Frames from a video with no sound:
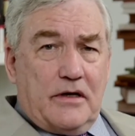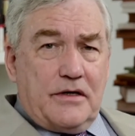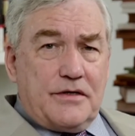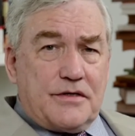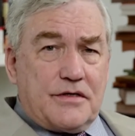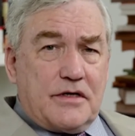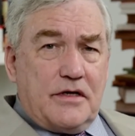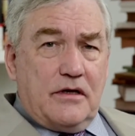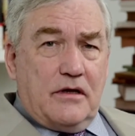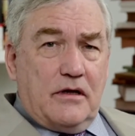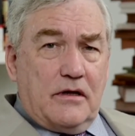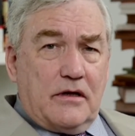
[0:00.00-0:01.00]

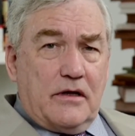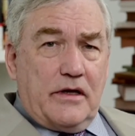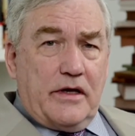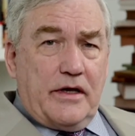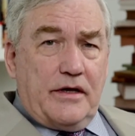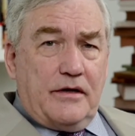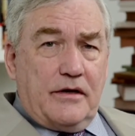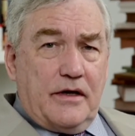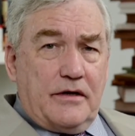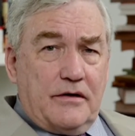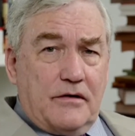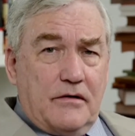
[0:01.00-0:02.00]
unskilled and
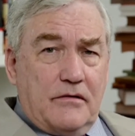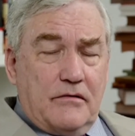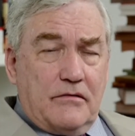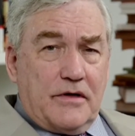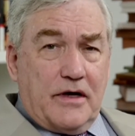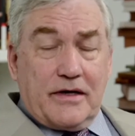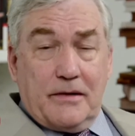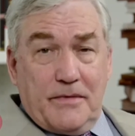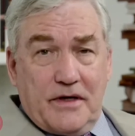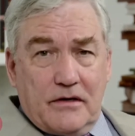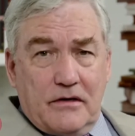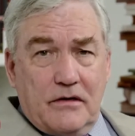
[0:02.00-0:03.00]

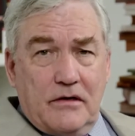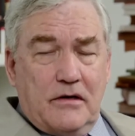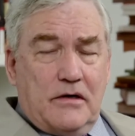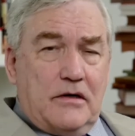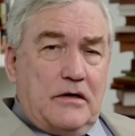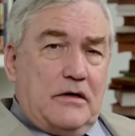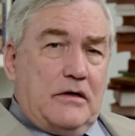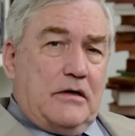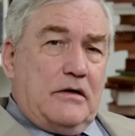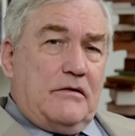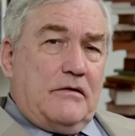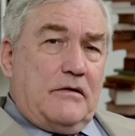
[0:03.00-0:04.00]
underdocumented
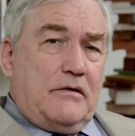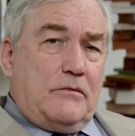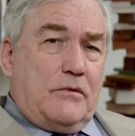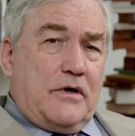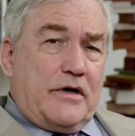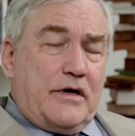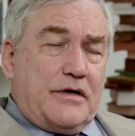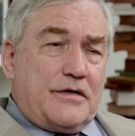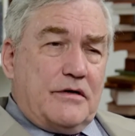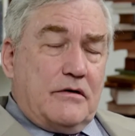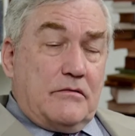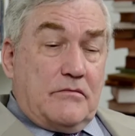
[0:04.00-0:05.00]

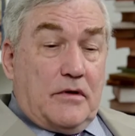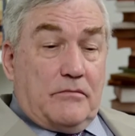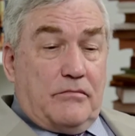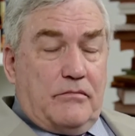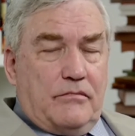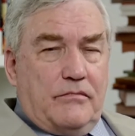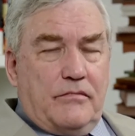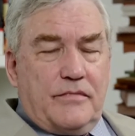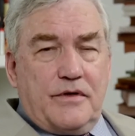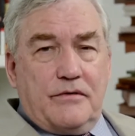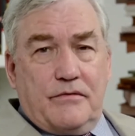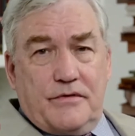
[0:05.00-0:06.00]
workers, well,
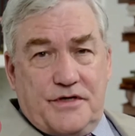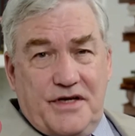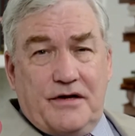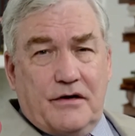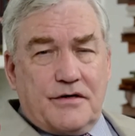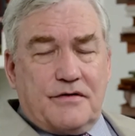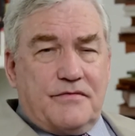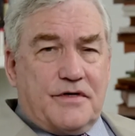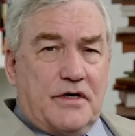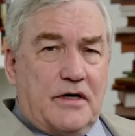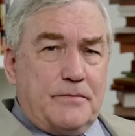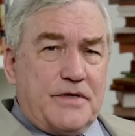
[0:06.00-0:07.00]
seekers of
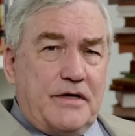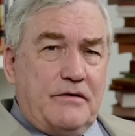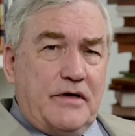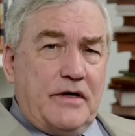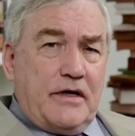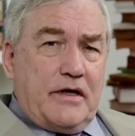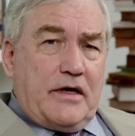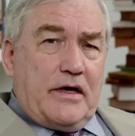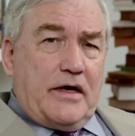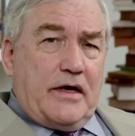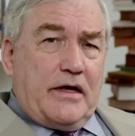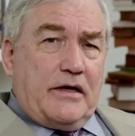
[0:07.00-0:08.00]
jobs anyway,
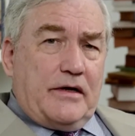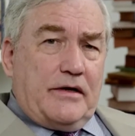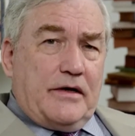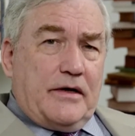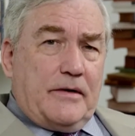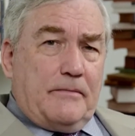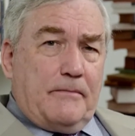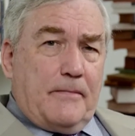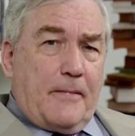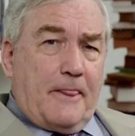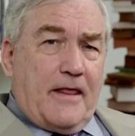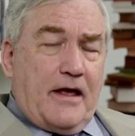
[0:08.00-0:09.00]
and
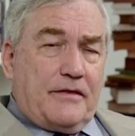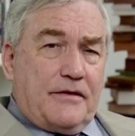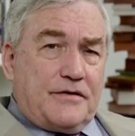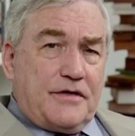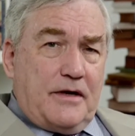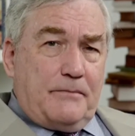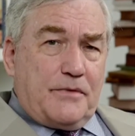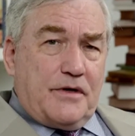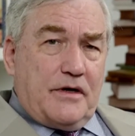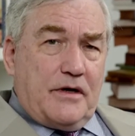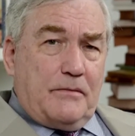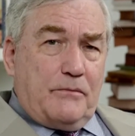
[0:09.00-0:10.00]
at the same
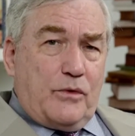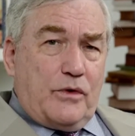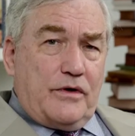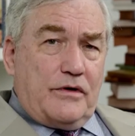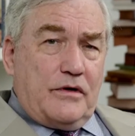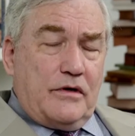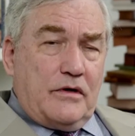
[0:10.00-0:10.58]
time would